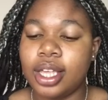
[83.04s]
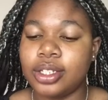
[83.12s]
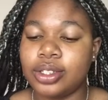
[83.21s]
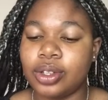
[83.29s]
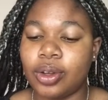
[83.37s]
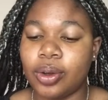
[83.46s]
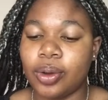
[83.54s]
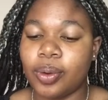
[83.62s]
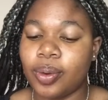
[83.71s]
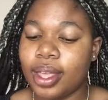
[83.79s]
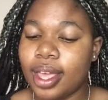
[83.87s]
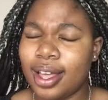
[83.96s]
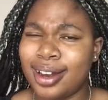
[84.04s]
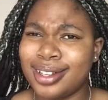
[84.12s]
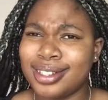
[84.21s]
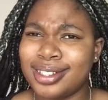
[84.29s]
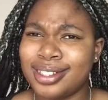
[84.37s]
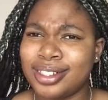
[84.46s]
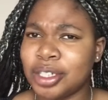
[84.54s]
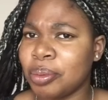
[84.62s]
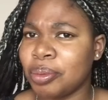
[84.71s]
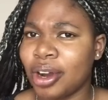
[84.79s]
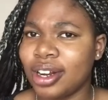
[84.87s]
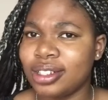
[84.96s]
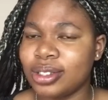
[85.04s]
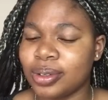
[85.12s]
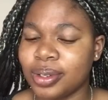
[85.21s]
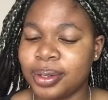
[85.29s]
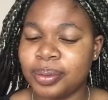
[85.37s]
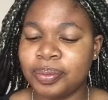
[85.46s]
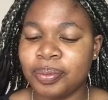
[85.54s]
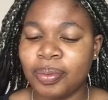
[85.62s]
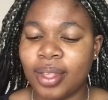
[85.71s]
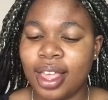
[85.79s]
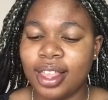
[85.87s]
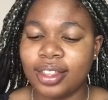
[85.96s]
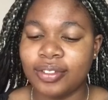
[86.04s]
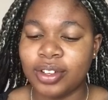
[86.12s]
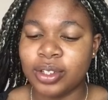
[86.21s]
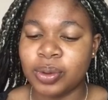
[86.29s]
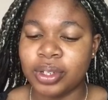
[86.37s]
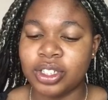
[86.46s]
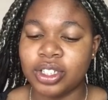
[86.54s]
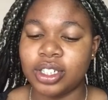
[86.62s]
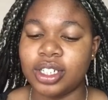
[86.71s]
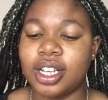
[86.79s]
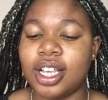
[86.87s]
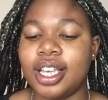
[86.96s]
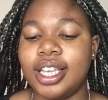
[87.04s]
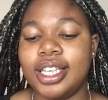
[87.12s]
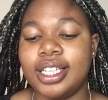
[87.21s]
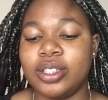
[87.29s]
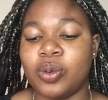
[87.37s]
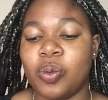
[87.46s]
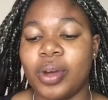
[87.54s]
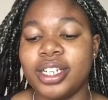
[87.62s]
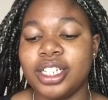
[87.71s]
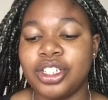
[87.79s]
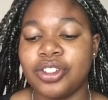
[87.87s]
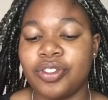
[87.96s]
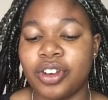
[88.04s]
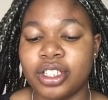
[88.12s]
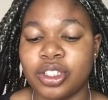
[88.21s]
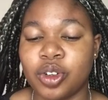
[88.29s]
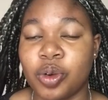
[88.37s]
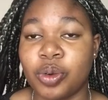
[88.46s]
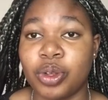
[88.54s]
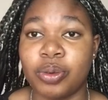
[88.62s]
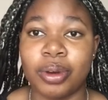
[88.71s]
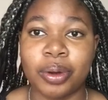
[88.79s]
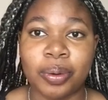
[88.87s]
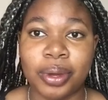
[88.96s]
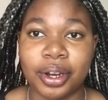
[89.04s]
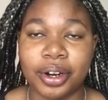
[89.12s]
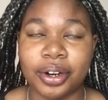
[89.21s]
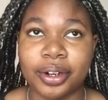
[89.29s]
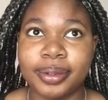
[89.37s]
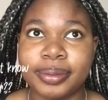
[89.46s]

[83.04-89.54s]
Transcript: So yeah, let's jump right into it. The first question is, when did you first know you were queer?